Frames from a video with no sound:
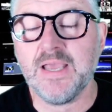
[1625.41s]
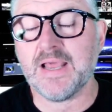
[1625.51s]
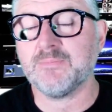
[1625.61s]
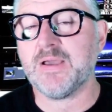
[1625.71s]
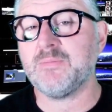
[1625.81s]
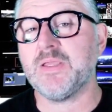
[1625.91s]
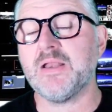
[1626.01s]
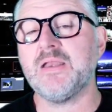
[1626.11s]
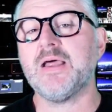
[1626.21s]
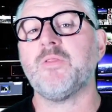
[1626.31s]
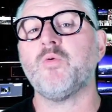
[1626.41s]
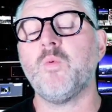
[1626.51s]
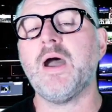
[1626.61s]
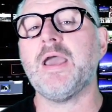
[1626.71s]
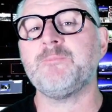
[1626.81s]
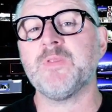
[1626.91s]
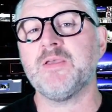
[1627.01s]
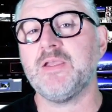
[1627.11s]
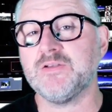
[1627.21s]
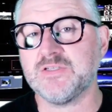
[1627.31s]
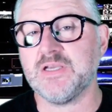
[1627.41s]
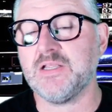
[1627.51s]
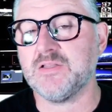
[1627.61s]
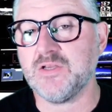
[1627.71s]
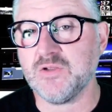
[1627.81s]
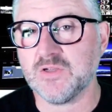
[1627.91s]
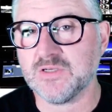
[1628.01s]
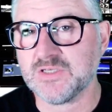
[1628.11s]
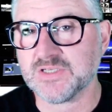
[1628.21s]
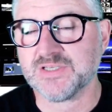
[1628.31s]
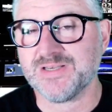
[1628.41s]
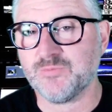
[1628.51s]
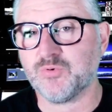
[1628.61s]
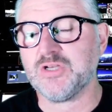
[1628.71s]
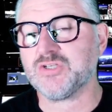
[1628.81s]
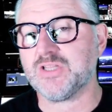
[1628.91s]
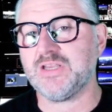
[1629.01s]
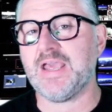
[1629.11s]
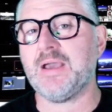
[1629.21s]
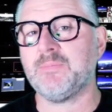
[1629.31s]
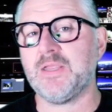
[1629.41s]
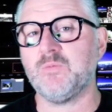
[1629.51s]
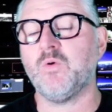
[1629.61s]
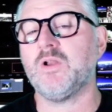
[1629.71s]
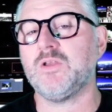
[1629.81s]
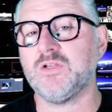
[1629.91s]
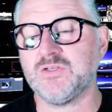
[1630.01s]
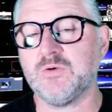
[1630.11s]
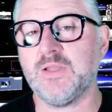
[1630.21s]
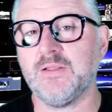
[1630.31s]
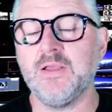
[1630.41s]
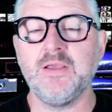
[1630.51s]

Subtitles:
And it may be another way, indeed, that you can just bridge the gap in what you're doing.